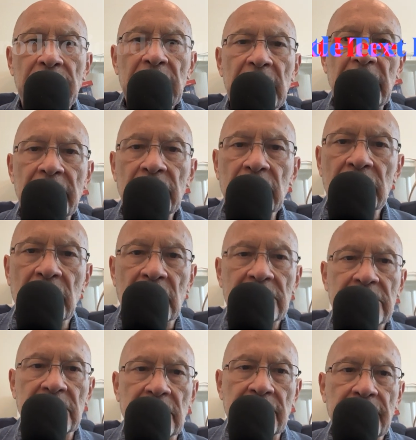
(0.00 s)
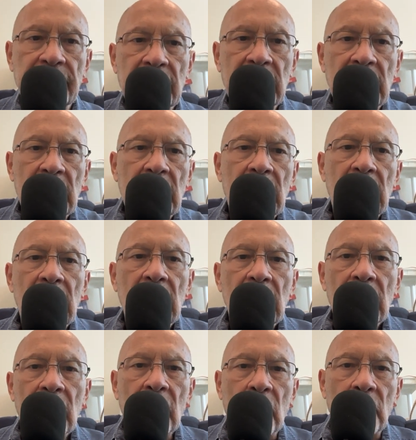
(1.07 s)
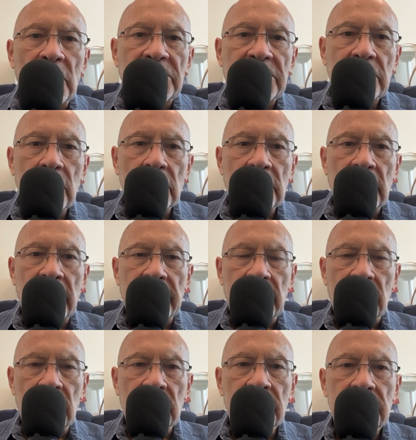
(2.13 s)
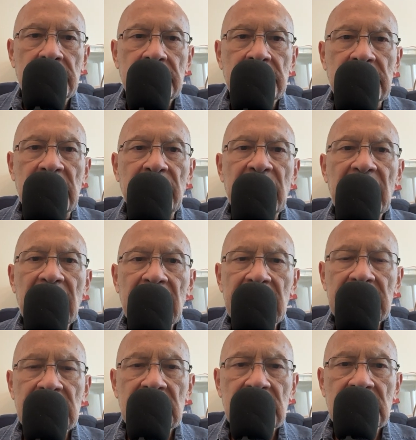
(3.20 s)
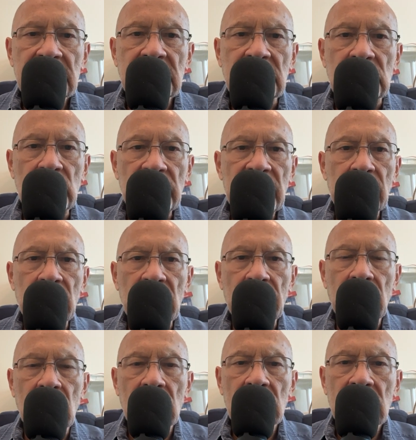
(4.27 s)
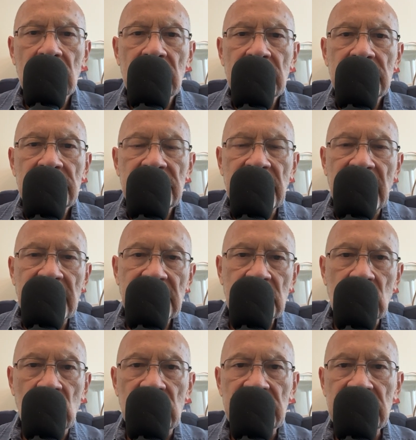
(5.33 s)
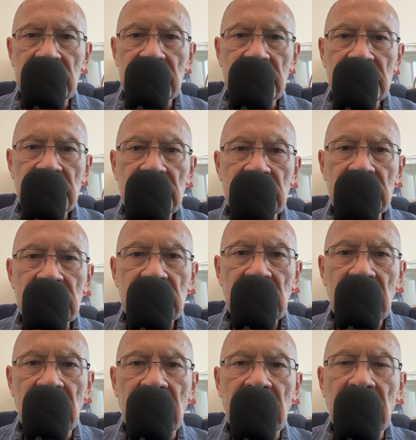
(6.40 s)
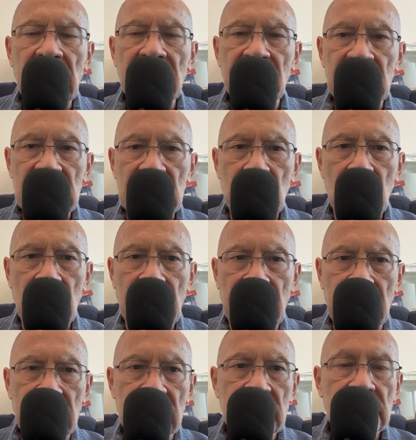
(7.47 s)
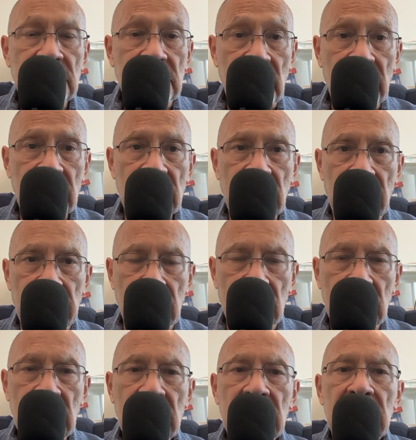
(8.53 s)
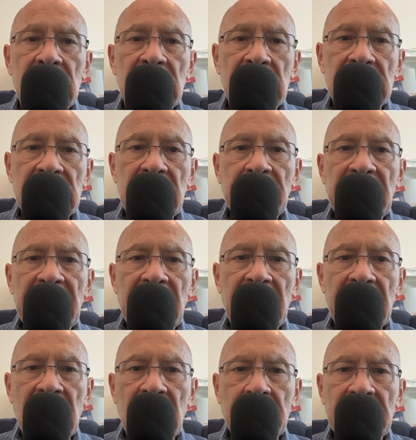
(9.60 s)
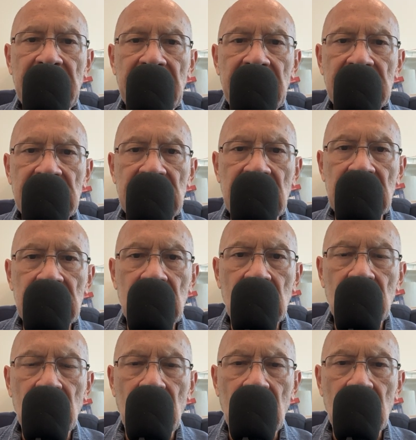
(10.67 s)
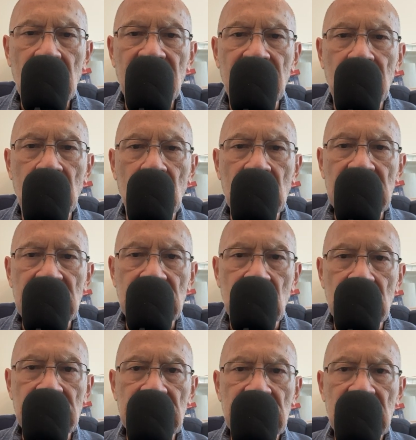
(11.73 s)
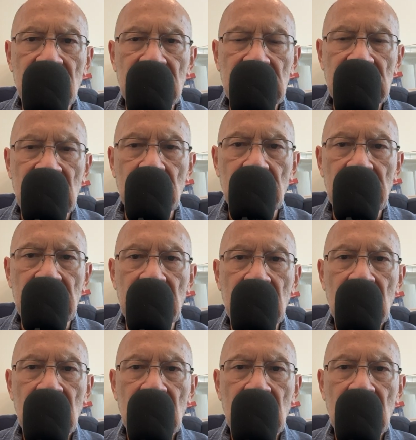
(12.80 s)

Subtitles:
Introduction. Original title: CBI's Sunni Ripple, Chance Coincidences, and Invisible Hand. Second title: The CBI Updated Synagogue Model for a Resurgence of Assembly,